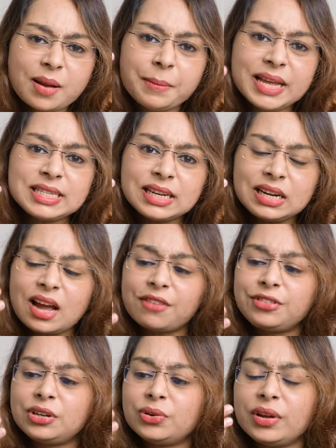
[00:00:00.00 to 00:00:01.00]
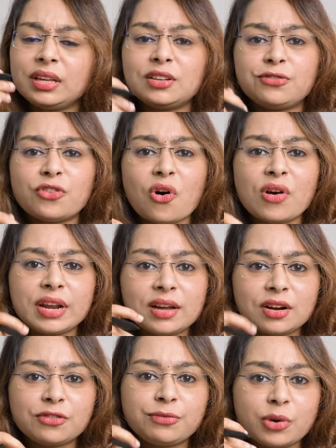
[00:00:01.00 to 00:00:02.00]
Basically, after doing the 4
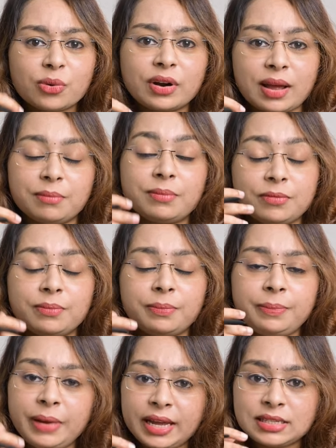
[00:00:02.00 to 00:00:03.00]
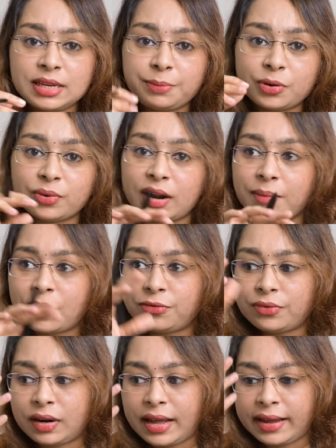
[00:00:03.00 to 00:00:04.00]
year of program, BSc program
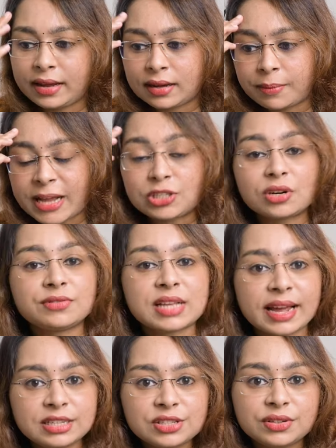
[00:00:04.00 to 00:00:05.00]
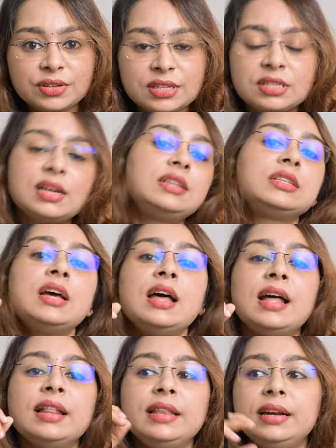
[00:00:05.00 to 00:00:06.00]
of like Bachelor of Science in Research,
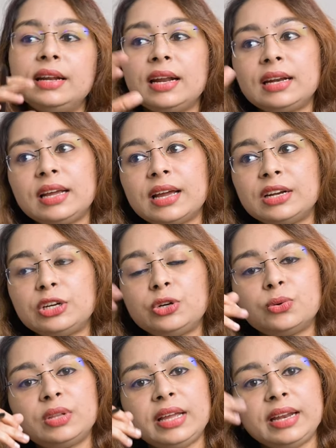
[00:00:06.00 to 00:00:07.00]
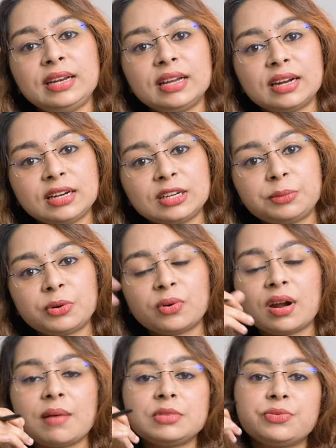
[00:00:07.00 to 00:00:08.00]
they directly get into the integrated
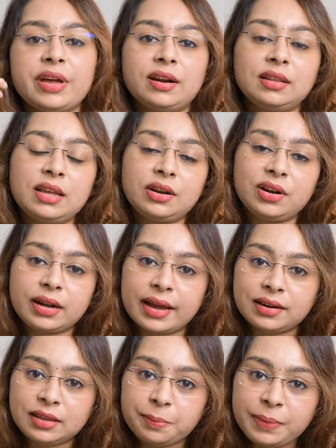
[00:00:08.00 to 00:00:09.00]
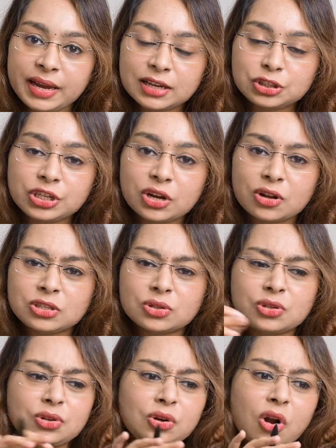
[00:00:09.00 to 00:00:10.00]
programs wherein they will get the PhD also.
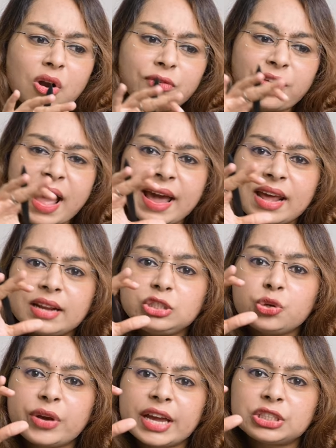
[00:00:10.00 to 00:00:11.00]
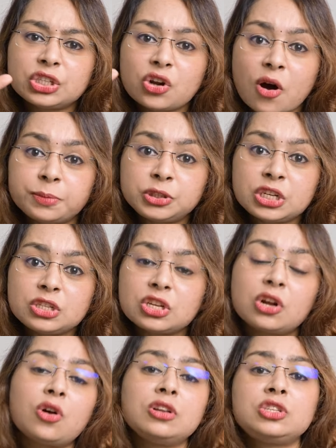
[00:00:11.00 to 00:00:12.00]
So a lot of higher education options
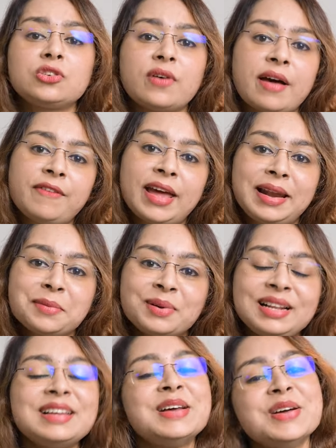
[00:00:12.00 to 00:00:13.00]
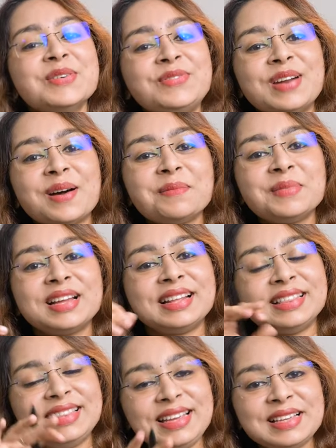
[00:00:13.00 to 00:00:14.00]
are also available from
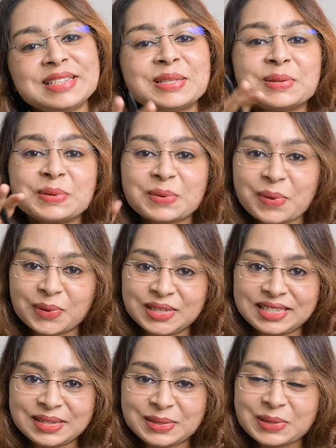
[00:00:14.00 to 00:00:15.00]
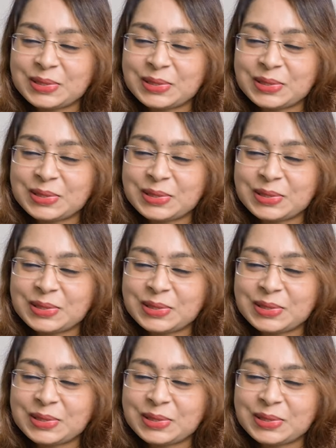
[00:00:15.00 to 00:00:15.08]
these courses.